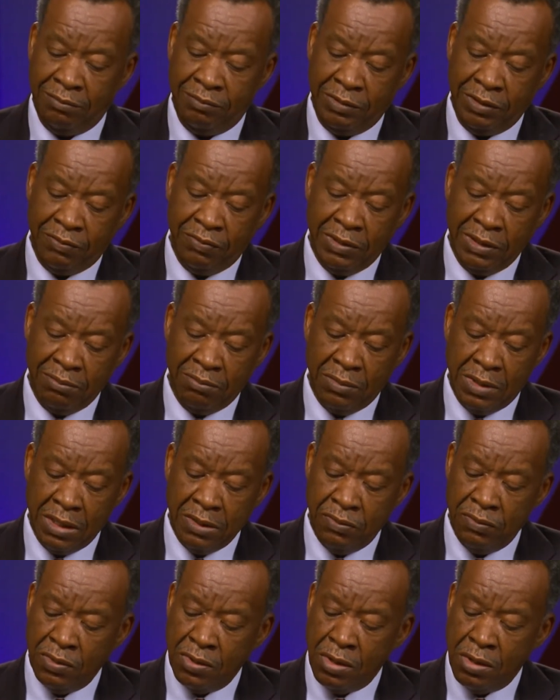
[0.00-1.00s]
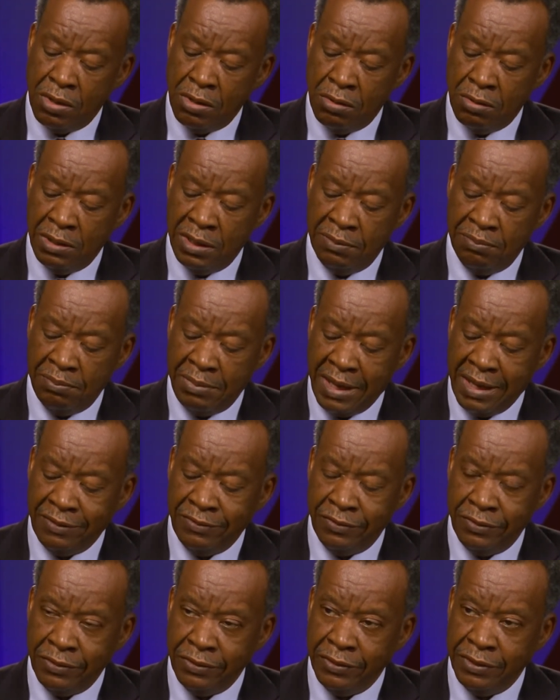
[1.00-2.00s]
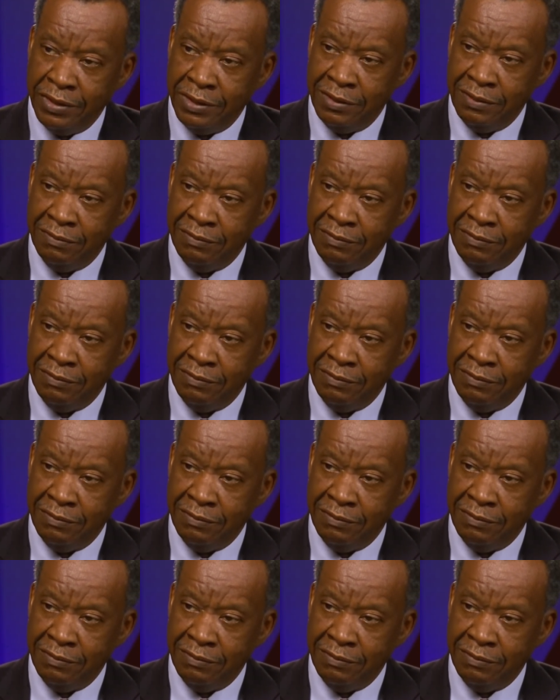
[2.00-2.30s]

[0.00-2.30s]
between Monroe and Baton Rouge.